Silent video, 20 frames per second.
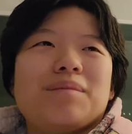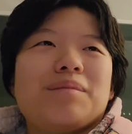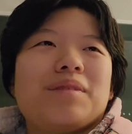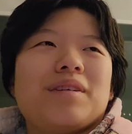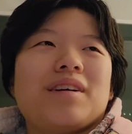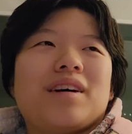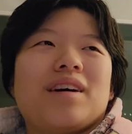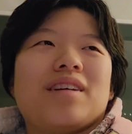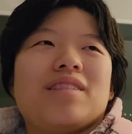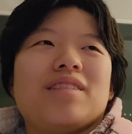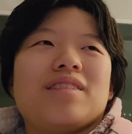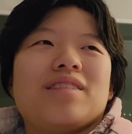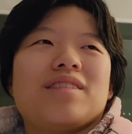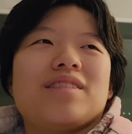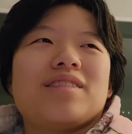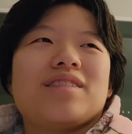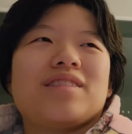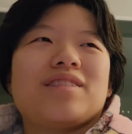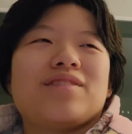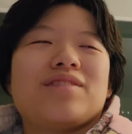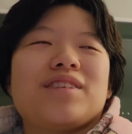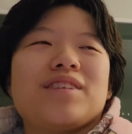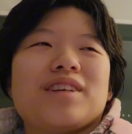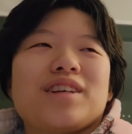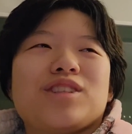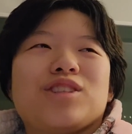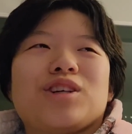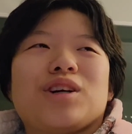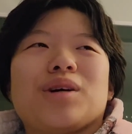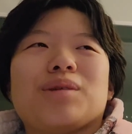but I feel
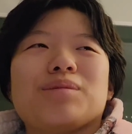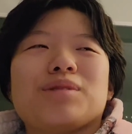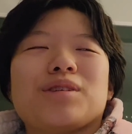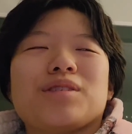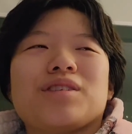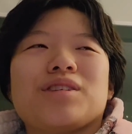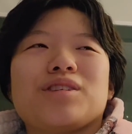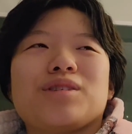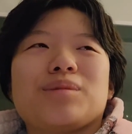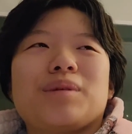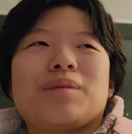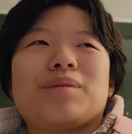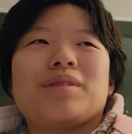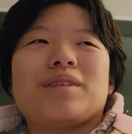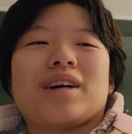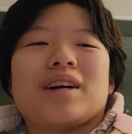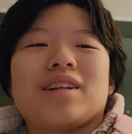like charms on tissue paper